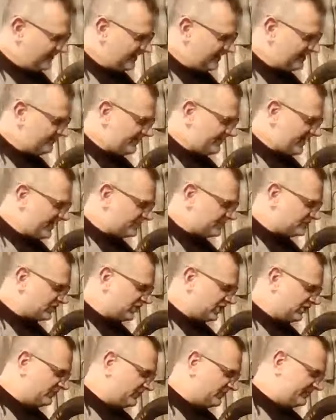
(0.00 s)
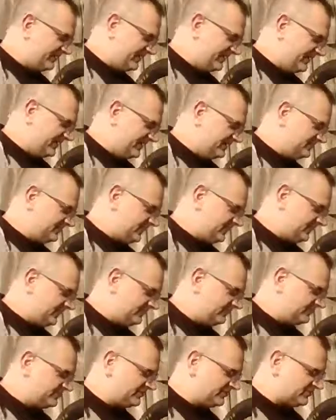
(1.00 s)
know, the bash guard would be nice, but I
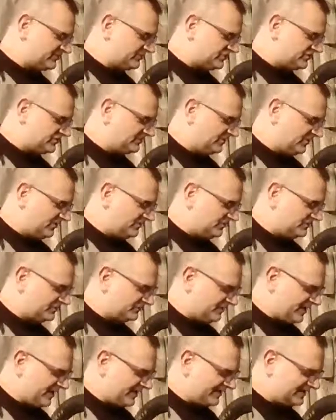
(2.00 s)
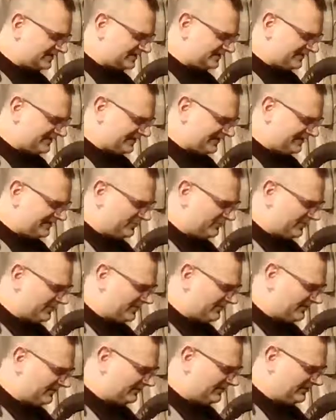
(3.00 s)
mean, with such a small sprocket to begin
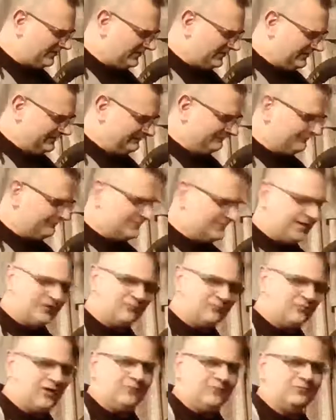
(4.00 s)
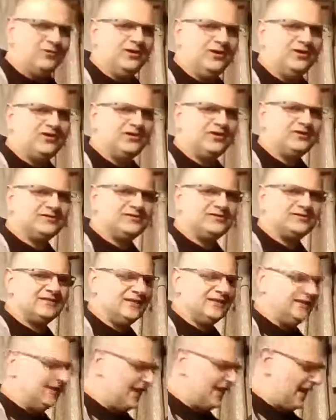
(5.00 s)
with. I, I really couldn't
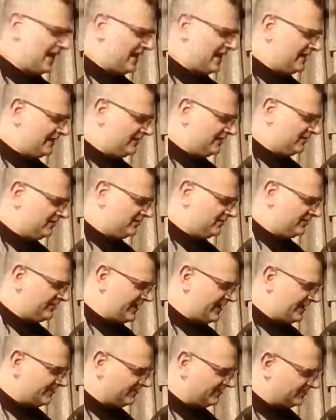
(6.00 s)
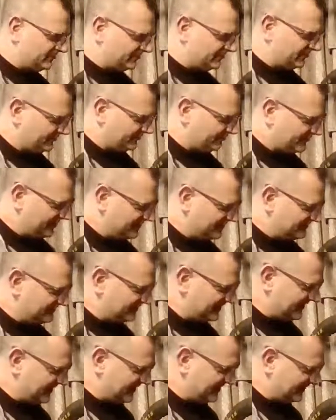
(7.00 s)
see adding on that much to the price
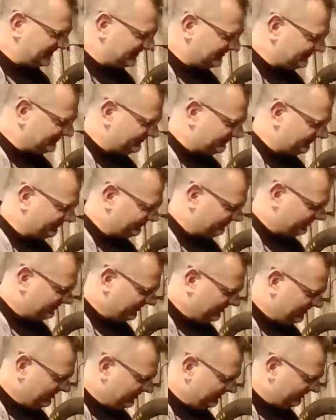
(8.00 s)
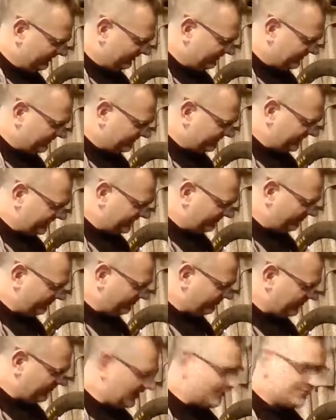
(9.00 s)
tag and for something I
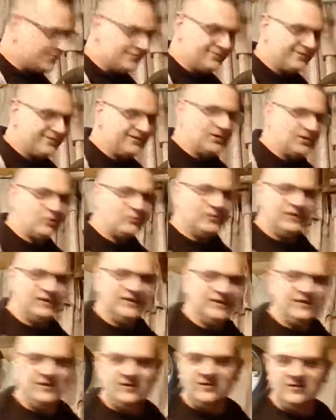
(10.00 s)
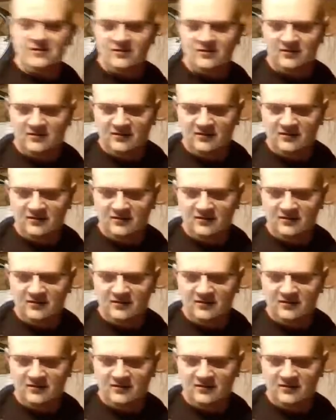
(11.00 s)
probably don't need.